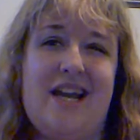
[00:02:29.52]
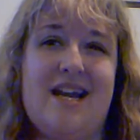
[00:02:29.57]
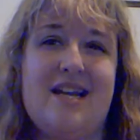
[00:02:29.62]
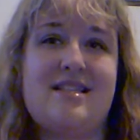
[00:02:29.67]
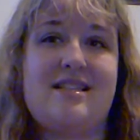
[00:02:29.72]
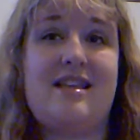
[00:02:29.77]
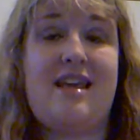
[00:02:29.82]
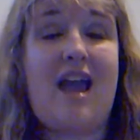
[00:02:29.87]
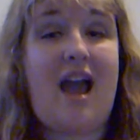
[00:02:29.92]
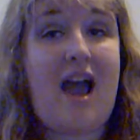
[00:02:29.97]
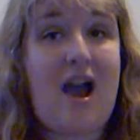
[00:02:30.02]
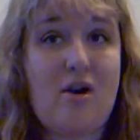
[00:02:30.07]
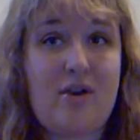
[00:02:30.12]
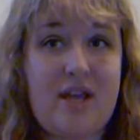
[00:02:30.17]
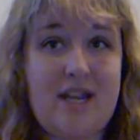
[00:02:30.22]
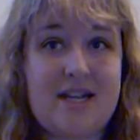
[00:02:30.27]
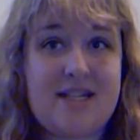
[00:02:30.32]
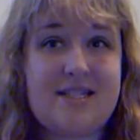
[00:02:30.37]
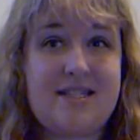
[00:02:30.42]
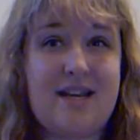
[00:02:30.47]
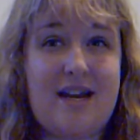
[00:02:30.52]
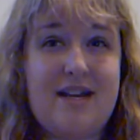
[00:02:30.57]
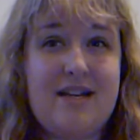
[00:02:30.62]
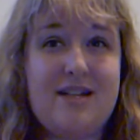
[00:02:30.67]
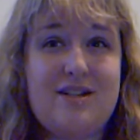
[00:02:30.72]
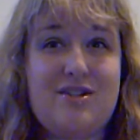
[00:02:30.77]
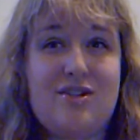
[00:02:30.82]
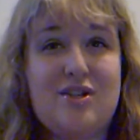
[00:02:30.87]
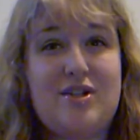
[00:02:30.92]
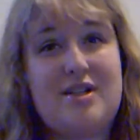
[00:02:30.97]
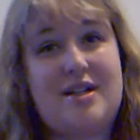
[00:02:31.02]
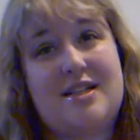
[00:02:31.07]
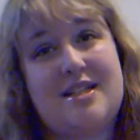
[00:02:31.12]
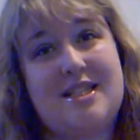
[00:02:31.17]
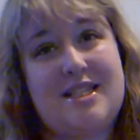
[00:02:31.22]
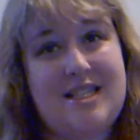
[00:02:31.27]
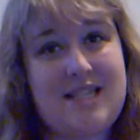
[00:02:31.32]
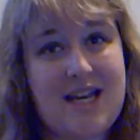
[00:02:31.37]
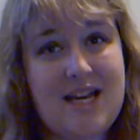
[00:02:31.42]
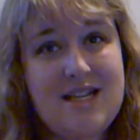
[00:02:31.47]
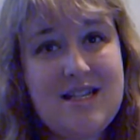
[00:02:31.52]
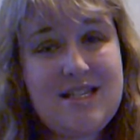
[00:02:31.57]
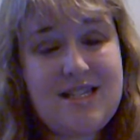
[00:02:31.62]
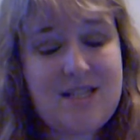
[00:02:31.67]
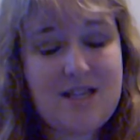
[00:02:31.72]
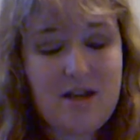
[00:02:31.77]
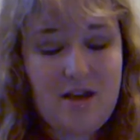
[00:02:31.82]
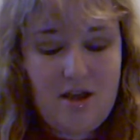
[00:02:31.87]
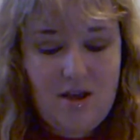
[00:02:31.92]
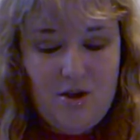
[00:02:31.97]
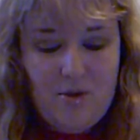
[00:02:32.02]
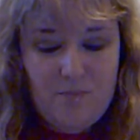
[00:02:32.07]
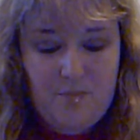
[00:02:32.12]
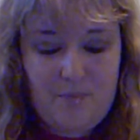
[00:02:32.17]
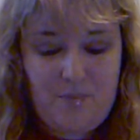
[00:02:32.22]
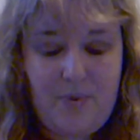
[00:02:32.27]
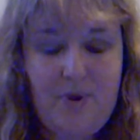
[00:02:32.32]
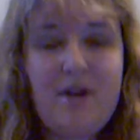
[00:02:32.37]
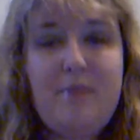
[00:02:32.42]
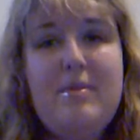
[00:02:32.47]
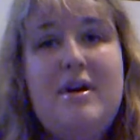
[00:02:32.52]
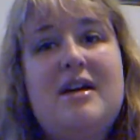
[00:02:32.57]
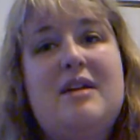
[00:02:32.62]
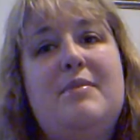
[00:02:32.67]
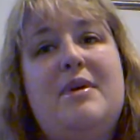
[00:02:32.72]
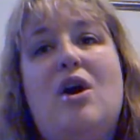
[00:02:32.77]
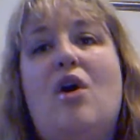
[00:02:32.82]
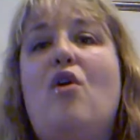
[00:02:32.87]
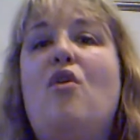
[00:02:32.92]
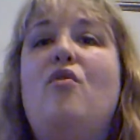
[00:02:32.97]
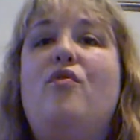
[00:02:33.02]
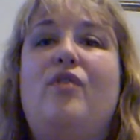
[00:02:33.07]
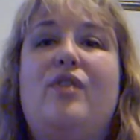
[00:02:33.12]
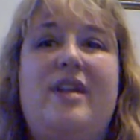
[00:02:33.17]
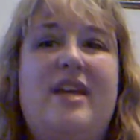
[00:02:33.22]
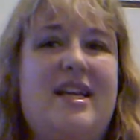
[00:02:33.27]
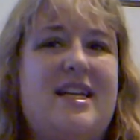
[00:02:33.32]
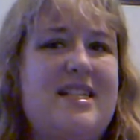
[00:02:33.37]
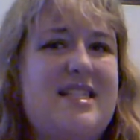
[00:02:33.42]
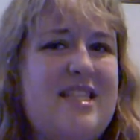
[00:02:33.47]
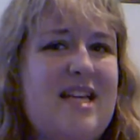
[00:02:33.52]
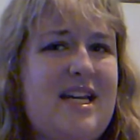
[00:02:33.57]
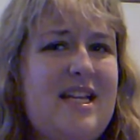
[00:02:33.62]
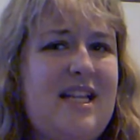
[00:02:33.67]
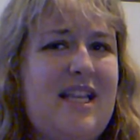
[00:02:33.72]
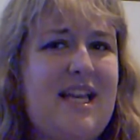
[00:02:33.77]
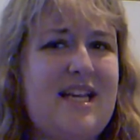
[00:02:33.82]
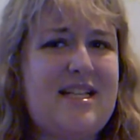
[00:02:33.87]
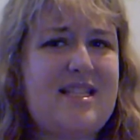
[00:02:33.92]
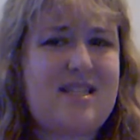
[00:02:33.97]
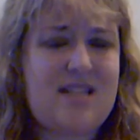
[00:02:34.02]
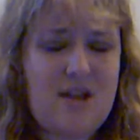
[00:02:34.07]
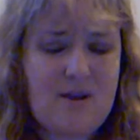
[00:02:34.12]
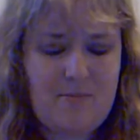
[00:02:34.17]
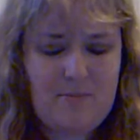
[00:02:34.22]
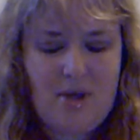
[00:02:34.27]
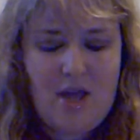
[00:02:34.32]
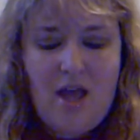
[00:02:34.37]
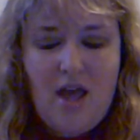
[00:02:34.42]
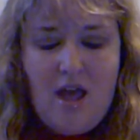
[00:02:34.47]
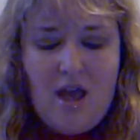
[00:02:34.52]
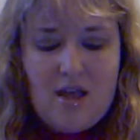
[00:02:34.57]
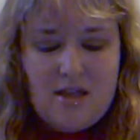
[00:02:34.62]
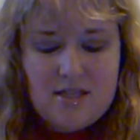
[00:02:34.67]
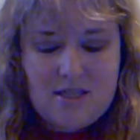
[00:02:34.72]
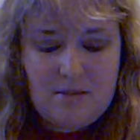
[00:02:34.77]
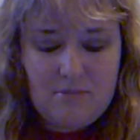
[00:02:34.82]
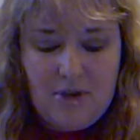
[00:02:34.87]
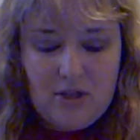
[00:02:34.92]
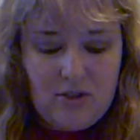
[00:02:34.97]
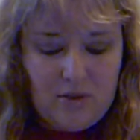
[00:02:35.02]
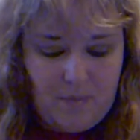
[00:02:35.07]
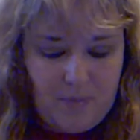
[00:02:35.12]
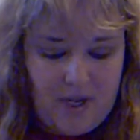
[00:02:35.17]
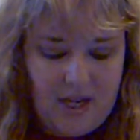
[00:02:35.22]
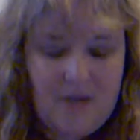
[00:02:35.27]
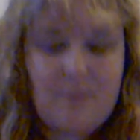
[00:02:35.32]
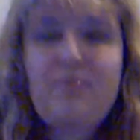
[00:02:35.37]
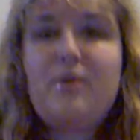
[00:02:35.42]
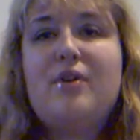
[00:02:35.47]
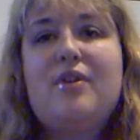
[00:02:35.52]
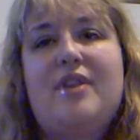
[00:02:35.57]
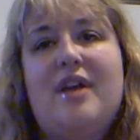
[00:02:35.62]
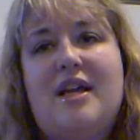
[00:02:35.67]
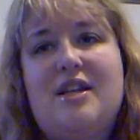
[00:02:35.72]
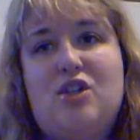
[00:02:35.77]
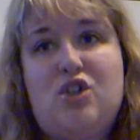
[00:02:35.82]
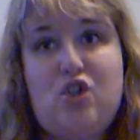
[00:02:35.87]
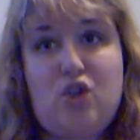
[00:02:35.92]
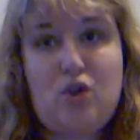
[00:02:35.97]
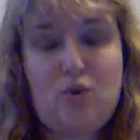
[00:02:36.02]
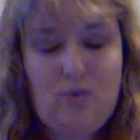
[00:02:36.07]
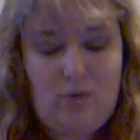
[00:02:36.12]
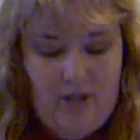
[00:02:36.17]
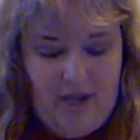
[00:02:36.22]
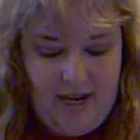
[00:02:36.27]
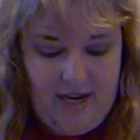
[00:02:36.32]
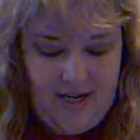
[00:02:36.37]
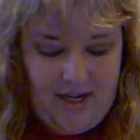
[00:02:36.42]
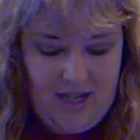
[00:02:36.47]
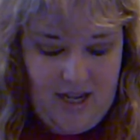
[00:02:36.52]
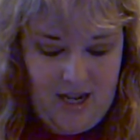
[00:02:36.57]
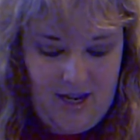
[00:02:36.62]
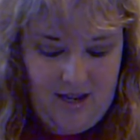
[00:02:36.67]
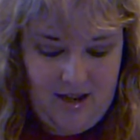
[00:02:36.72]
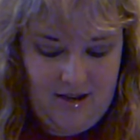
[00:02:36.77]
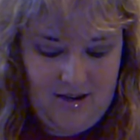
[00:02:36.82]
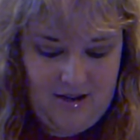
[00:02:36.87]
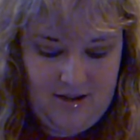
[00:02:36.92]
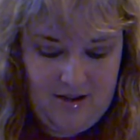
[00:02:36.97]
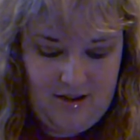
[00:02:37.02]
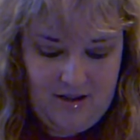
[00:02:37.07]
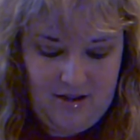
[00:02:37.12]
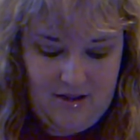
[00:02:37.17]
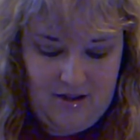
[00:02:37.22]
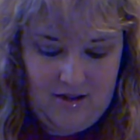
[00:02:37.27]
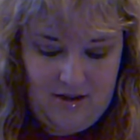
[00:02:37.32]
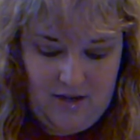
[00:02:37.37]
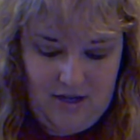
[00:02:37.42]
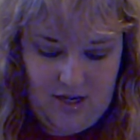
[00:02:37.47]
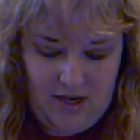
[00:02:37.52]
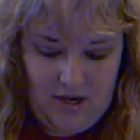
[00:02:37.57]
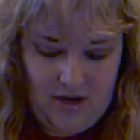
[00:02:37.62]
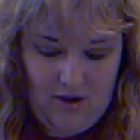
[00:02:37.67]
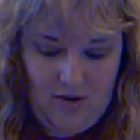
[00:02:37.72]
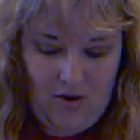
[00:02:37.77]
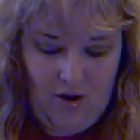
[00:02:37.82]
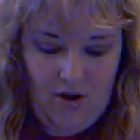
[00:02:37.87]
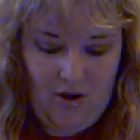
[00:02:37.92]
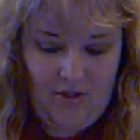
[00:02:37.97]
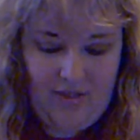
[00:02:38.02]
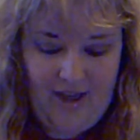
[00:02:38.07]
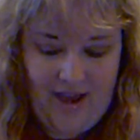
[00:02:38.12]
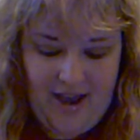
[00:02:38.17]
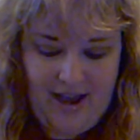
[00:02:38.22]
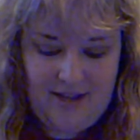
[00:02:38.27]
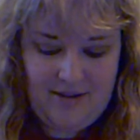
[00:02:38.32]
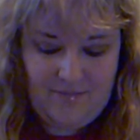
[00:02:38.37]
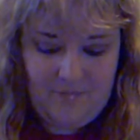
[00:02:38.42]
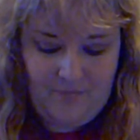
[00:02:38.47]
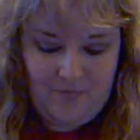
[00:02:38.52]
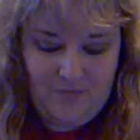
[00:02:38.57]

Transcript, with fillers: guys, yeah, I'll get excited to extent but I'm not gonna be overly excited like some some other people that do like you know all that.